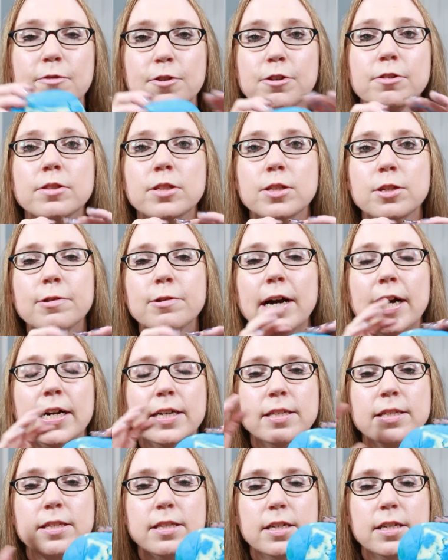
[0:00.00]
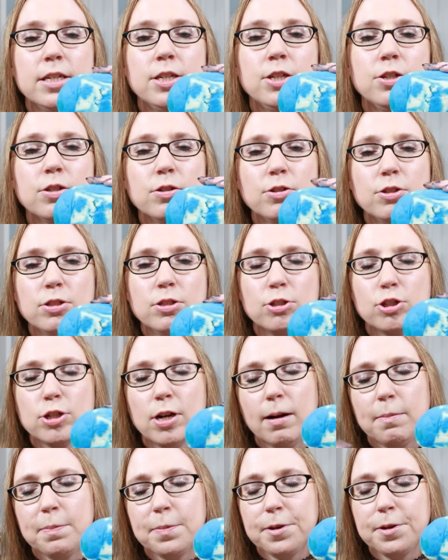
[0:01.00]
if you're in the U S and you go to the
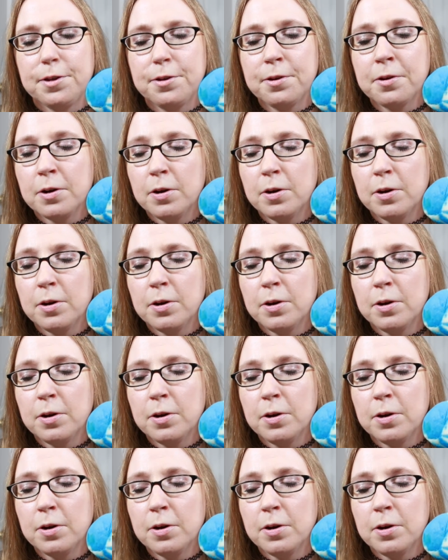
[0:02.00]
shop or you